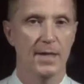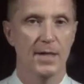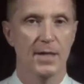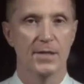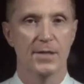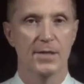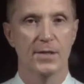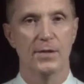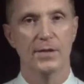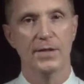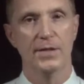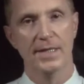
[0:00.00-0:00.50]

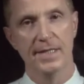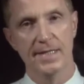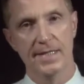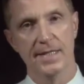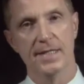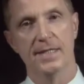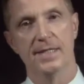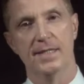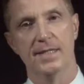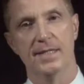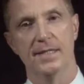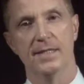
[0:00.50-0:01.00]
So in this
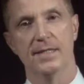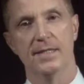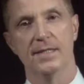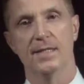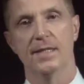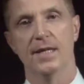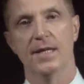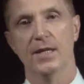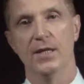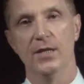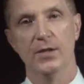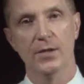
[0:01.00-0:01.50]

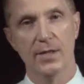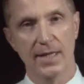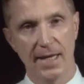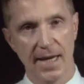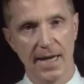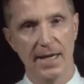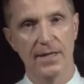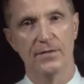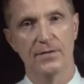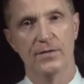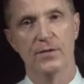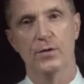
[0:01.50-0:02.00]
instance, you
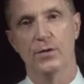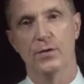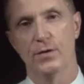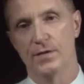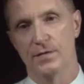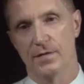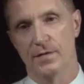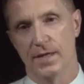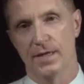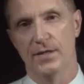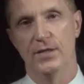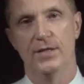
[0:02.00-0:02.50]
can of
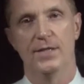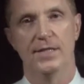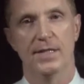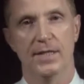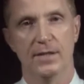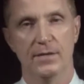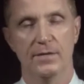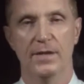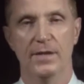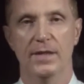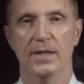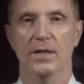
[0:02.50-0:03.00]
course find
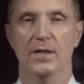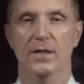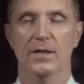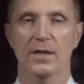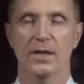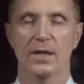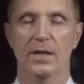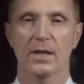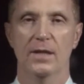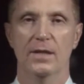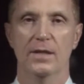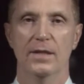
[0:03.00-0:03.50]
yourself in Hong
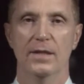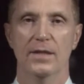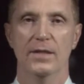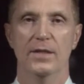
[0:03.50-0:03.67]
Kong,